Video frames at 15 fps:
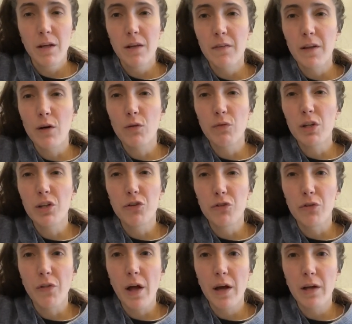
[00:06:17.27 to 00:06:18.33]
they don't really
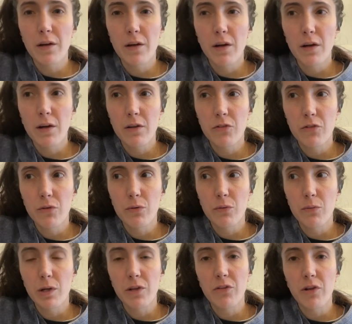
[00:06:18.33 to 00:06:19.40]
do that uh
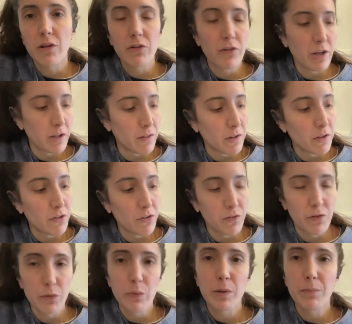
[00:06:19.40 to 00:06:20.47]
so it sounds like this
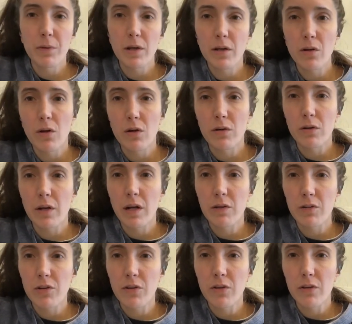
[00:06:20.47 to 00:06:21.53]
if you want to play along and
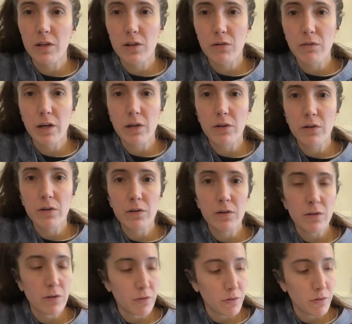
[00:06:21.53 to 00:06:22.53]
have it sound like the record